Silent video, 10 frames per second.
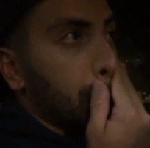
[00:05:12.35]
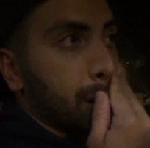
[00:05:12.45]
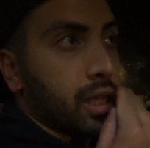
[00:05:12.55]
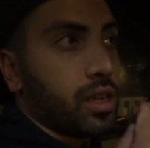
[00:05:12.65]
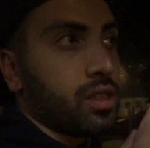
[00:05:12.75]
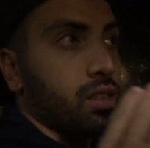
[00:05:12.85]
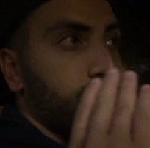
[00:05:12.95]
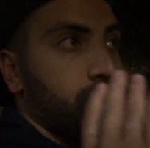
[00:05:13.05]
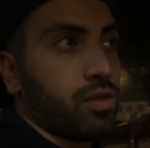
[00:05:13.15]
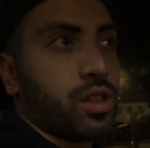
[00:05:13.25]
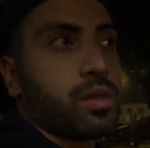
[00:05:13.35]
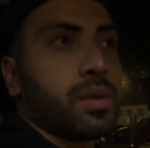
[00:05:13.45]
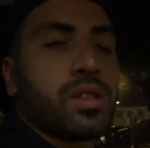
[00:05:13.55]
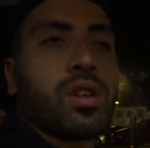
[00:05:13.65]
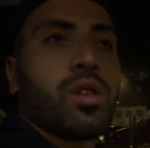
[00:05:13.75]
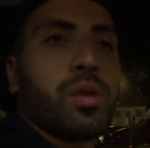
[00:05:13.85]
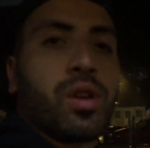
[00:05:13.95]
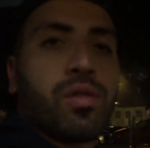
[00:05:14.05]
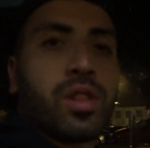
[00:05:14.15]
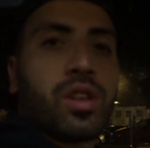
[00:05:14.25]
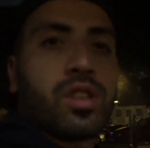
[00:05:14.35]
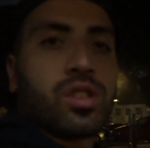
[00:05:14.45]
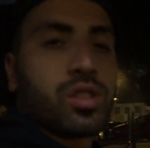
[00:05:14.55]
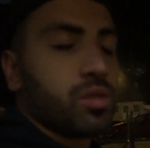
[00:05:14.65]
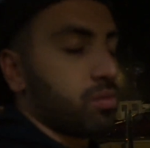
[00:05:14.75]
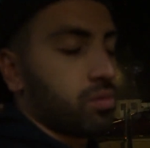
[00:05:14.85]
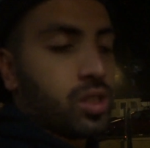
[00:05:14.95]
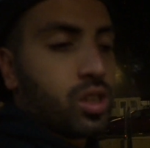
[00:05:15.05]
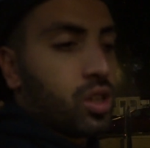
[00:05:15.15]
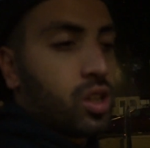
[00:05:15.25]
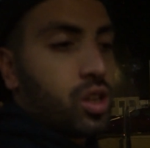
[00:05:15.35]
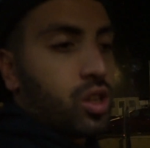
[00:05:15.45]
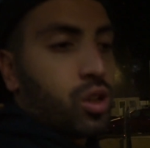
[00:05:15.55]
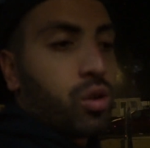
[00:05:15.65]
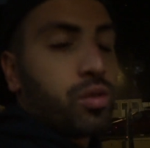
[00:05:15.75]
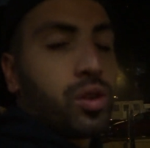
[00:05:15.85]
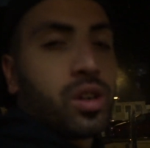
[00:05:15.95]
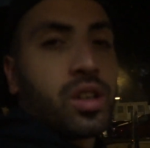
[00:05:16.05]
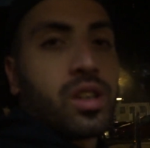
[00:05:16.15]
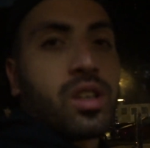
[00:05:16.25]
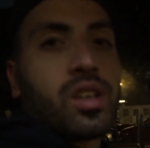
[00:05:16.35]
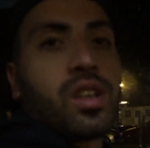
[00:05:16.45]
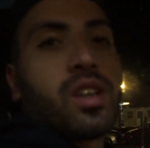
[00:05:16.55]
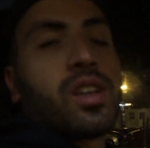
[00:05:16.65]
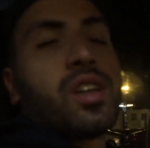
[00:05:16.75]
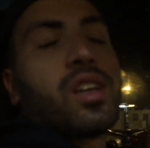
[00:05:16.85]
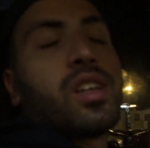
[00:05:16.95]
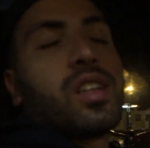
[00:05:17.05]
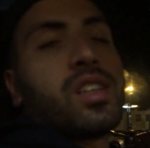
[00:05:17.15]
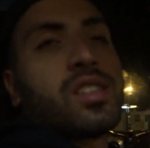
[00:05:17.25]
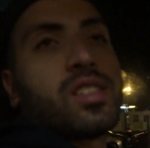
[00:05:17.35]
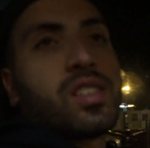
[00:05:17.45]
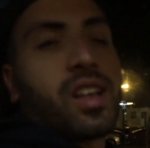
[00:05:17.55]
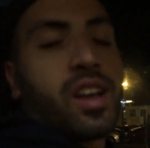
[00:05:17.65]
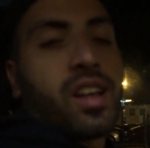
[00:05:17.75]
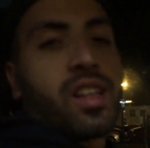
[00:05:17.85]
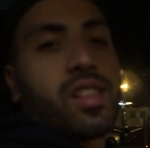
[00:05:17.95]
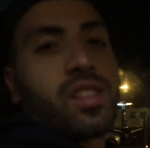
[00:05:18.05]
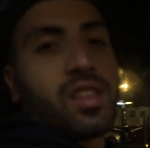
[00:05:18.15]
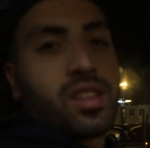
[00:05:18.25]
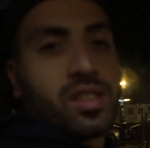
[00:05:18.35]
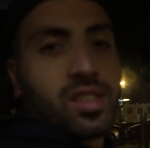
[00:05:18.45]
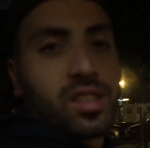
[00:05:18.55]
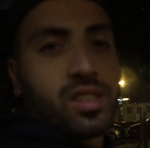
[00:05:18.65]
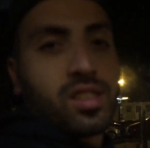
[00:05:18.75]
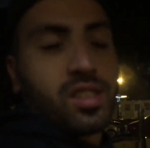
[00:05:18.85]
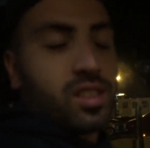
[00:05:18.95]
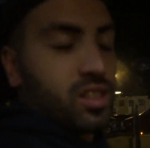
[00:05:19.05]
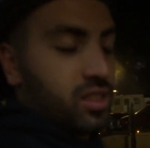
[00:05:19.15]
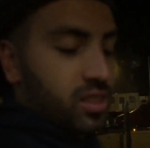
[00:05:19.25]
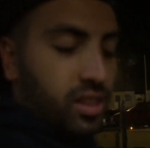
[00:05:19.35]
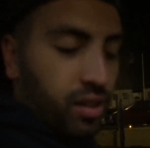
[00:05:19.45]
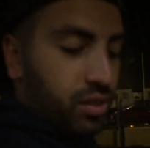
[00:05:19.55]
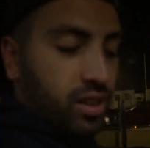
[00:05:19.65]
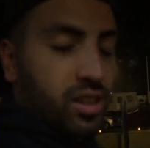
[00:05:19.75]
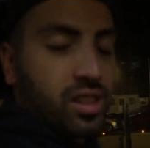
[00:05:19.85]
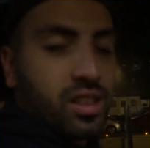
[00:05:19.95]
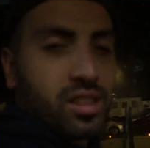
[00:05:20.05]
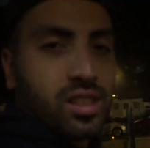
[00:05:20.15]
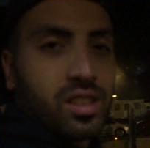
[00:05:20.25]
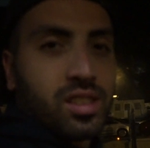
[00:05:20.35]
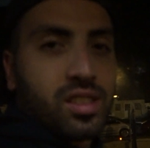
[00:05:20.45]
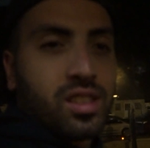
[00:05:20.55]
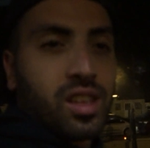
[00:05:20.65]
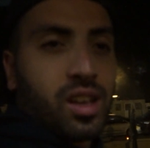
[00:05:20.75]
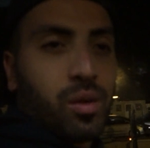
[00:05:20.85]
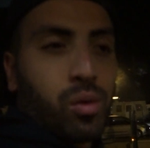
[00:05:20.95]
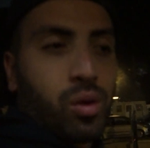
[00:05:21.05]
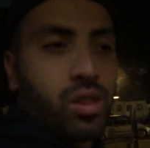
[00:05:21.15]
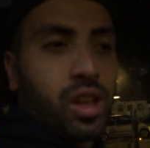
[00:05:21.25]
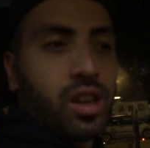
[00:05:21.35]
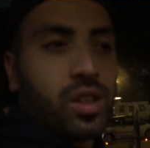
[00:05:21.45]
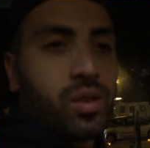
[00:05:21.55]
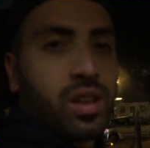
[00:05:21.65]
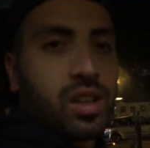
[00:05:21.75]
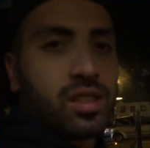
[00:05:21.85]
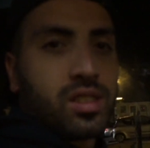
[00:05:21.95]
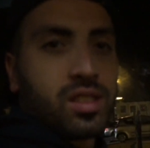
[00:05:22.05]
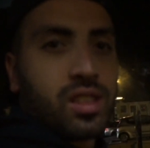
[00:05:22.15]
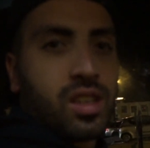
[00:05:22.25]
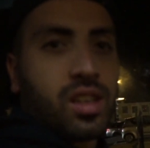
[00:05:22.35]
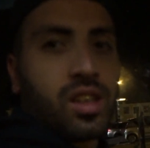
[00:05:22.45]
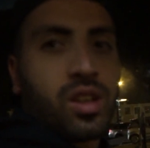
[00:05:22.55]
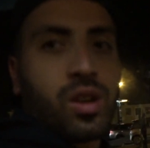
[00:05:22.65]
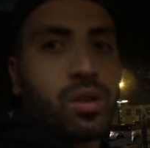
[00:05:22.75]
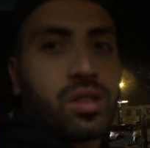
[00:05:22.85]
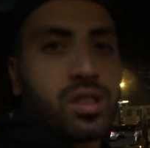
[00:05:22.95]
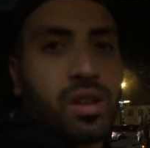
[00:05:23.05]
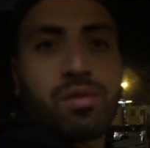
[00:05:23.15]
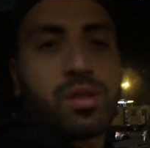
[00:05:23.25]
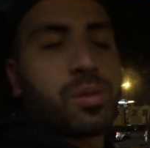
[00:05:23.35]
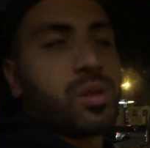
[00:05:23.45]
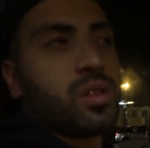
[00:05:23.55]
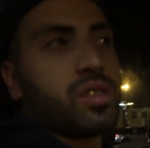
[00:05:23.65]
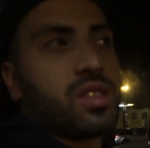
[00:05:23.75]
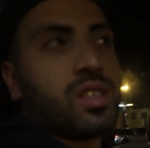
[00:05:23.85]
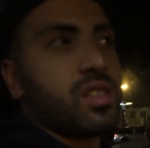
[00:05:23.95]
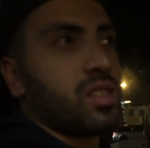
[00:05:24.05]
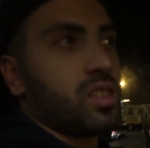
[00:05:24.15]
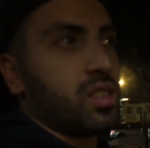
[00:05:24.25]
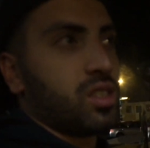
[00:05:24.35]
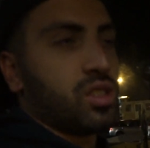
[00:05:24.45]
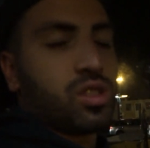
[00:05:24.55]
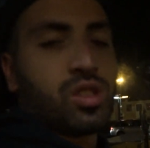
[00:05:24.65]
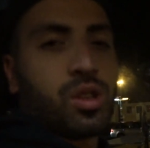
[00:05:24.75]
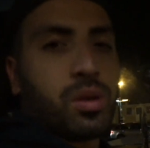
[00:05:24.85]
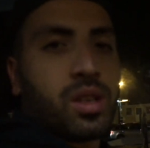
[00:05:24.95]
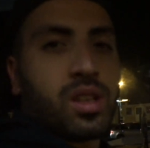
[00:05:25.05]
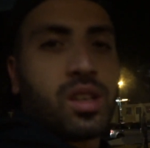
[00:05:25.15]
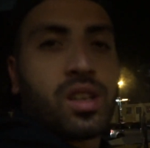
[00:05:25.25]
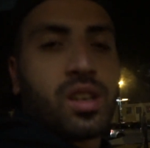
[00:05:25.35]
we decided to take the Flixbus all the way over there and just go for it. It is not the easiest definitely not the easiest. I won't lie to you guys and say, oh, it's comfortable, it's easy, just do it.